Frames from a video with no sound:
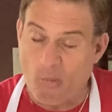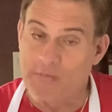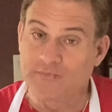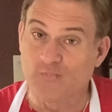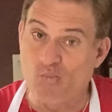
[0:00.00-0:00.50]

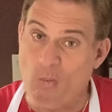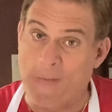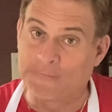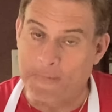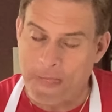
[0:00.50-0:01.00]
Mmm,
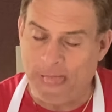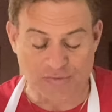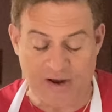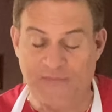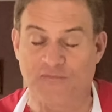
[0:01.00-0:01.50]

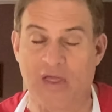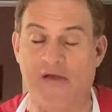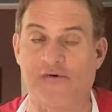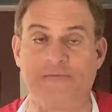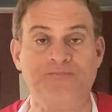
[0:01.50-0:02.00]
great
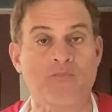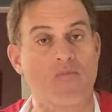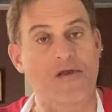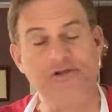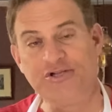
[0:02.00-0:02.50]
flavor.
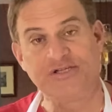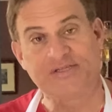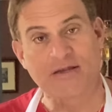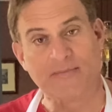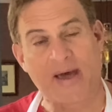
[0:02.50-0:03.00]
You just said
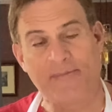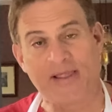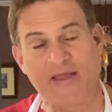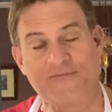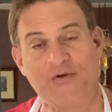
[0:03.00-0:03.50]
goodbye to bland
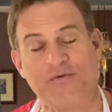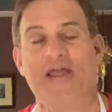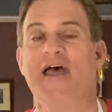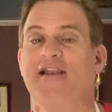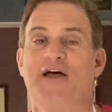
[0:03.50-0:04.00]
food and
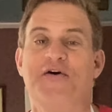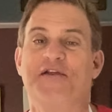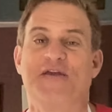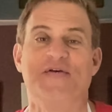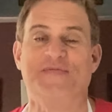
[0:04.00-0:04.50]
hello to
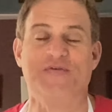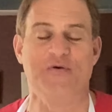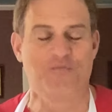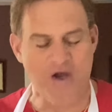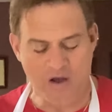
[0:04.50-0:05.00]
good food.